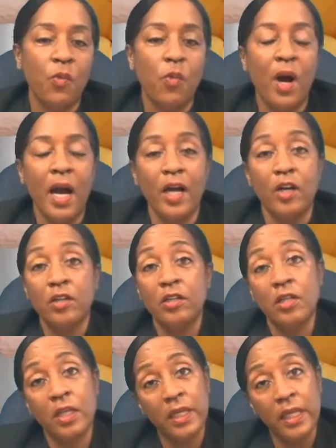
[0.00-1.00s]
while
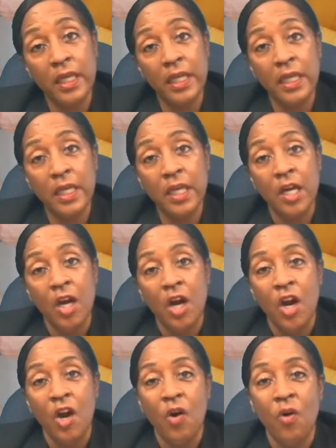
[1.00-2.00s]
cooking,
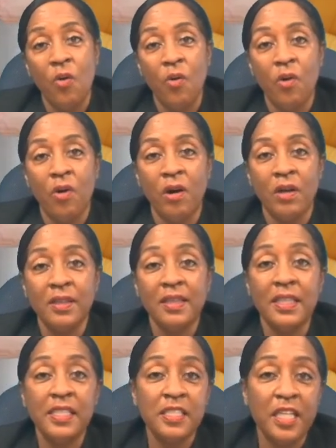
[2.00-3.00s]
or
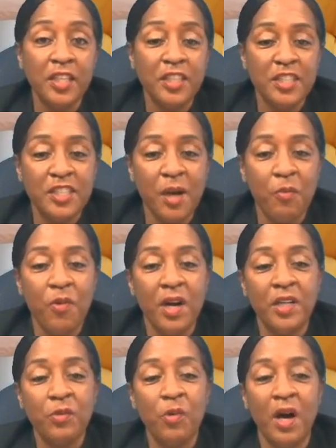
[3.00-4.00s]
listening to
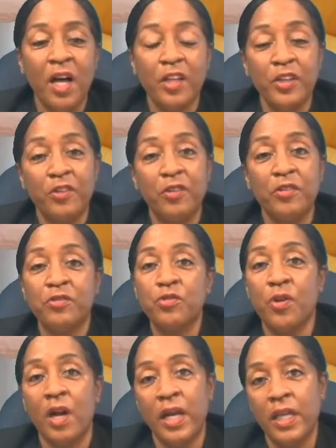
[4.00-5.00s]
someone while you're
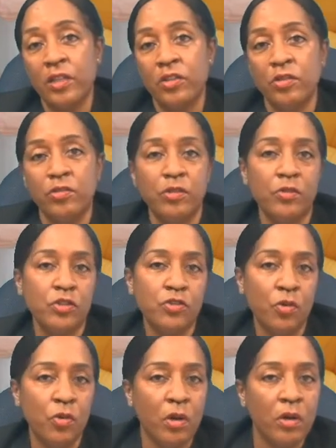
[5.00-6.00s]
trying to do a
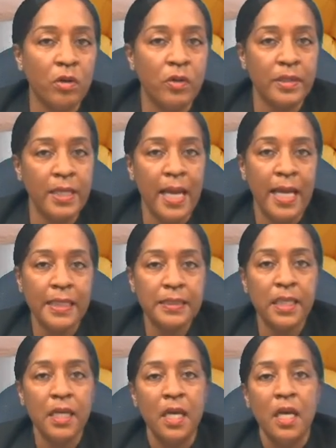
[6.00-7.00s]
chore or a
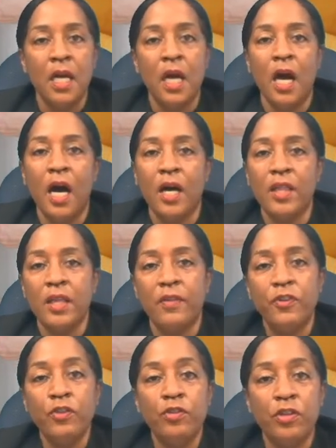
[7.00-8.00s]
task.
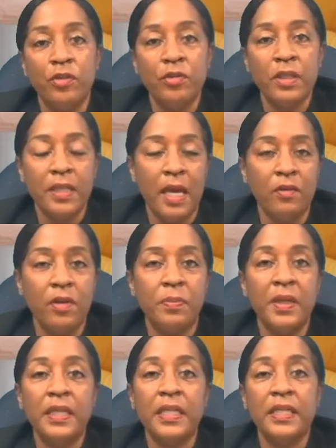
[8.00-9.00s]
If you do, then that would
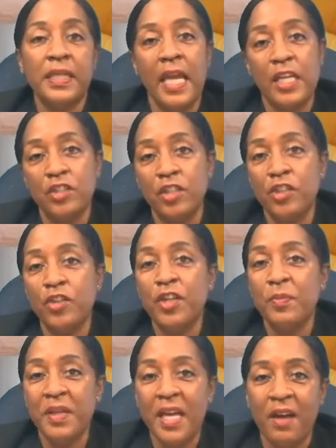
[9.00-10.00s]
be an indication that you
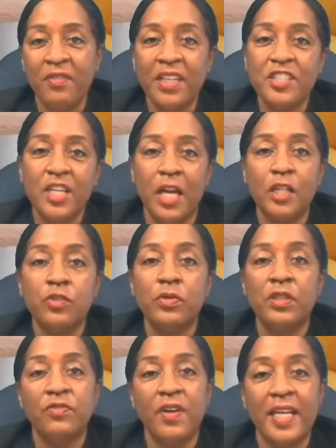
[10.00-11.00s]
could be having a challenge
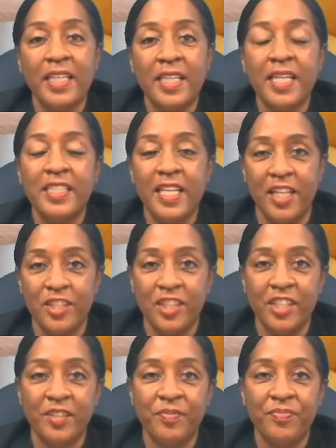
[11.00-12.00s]
with divided attention.